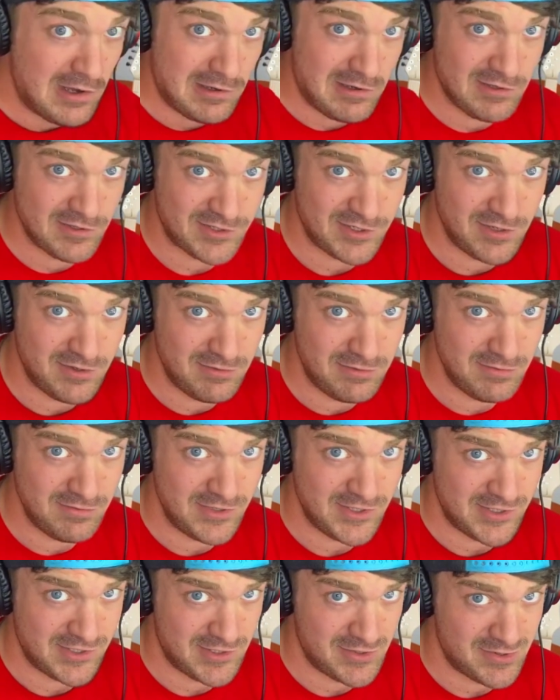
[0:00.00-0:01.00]
Also,
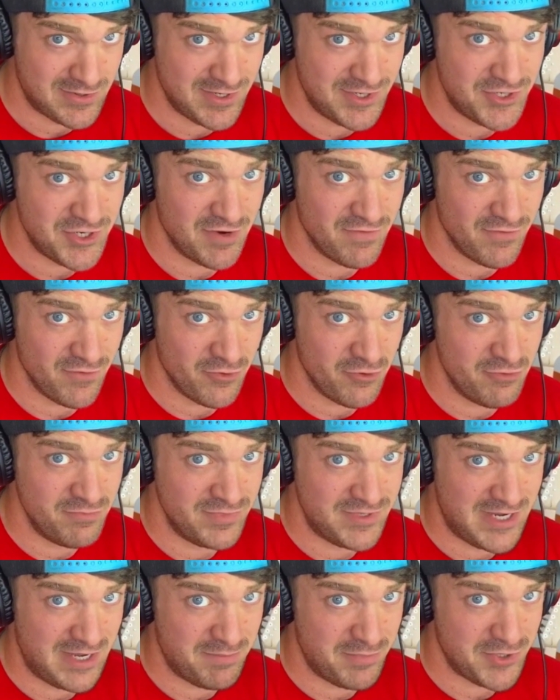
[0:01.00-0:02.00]
the storage of
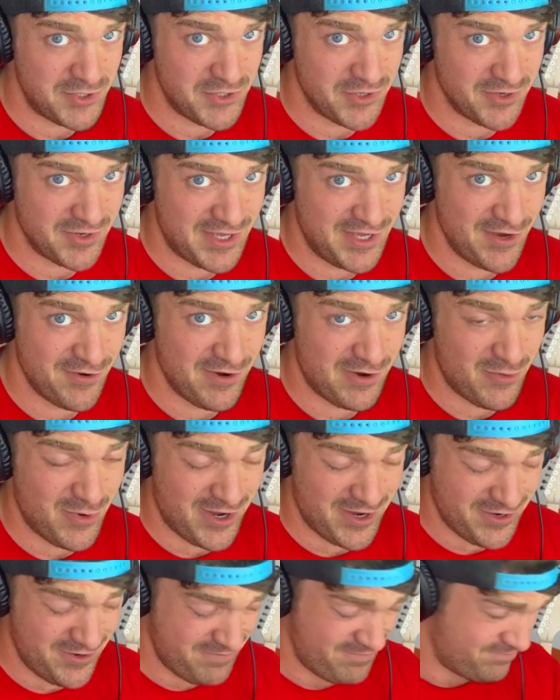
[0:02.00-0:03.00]
room temperature Keurig
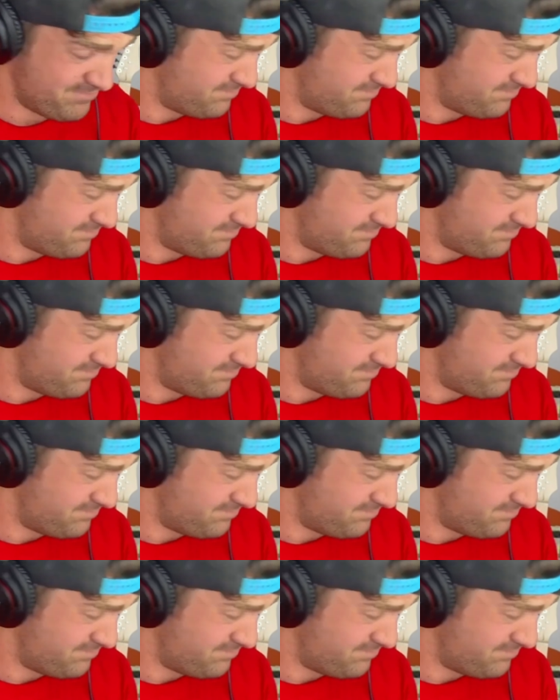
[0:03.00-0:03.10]
water.